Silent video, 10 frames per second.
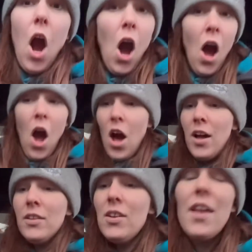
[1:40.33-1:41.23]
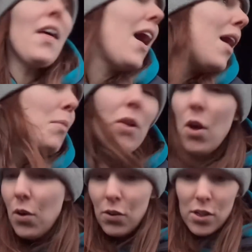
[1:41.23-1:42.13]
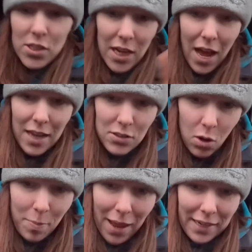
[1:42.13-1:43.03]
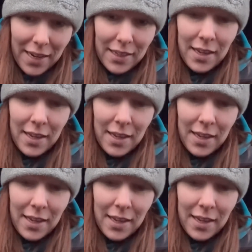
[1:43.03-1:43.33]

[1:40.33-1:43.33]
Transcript: Oh, look at that. I'm only going across the yard. Don't panic. I